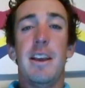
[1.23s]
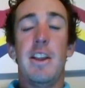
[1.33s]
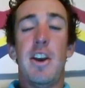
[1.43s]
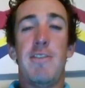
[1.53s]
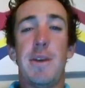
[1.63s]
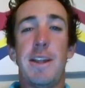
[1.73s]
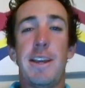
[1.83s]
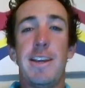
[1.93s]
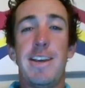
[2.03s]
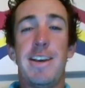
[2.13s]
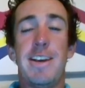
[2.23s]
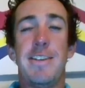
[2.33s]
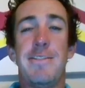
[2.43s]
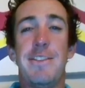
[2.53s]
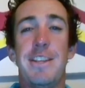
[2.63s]
Hello, everybody.
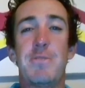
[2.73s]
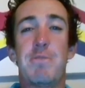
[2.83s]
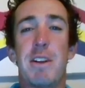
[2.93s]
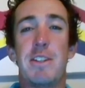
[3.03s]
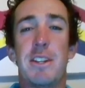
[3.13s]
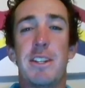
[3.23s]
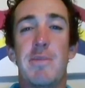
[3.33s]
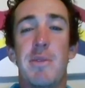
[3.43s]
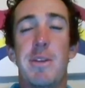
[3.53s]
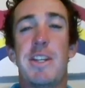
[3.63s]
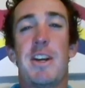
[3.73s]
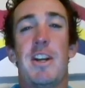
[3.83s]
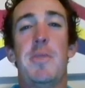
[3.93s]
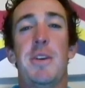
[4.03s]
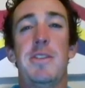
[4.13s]
For this project, I'm going to be
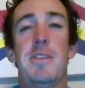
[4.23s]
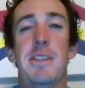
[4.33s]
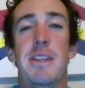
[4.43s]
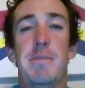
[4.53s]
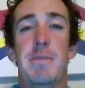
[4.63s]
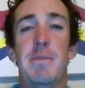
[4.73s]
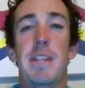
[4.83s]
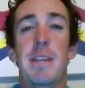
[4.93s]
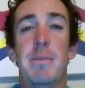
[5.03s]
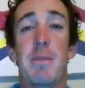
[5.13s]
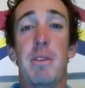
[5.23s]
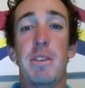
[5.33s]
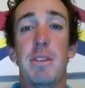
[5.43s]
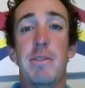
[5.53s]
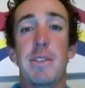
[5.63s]
talking about sleep, the
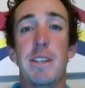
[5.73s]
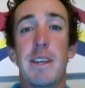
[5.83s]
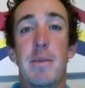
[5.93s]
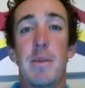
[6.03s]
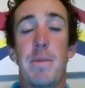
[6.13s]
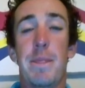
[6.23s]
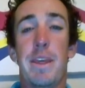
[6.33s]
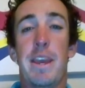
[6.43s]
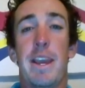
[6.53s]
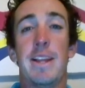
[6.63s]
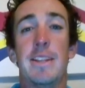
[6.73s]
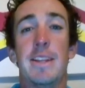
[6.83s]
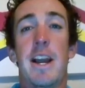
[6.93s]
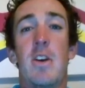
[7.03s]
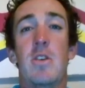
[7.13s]
importance of sleep, and
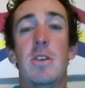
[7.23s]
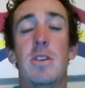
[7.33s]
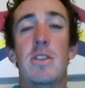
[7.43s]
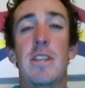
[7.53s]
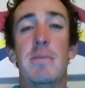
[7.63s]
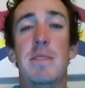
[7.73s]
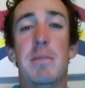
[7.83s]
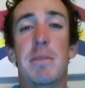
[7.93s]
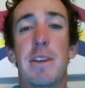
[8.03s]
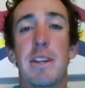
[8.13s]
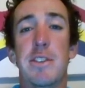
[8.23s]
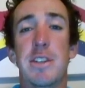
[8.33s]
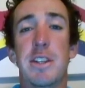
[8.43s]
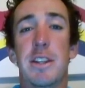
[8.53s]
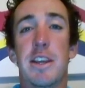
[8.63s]
how sleep
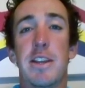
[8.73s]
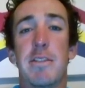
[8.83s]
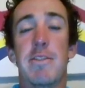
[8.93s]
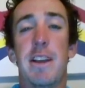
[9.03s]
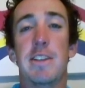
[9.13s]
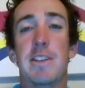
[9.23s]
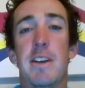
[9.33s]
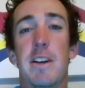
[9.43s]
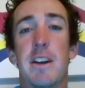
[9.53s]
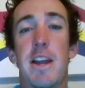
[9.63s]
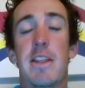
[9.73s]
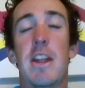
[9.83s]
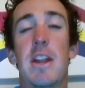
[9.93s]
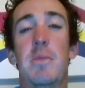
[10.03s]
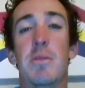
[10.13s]
deprivation can affect
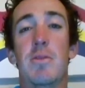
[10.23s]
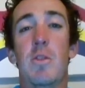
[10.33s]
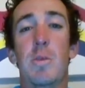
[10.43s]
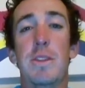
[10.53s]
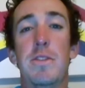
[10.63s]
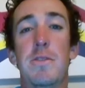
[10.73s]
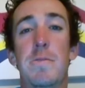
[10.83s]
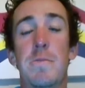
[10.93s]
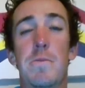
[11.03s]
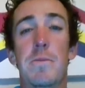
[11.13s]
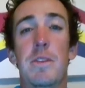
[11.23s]
athletic performance.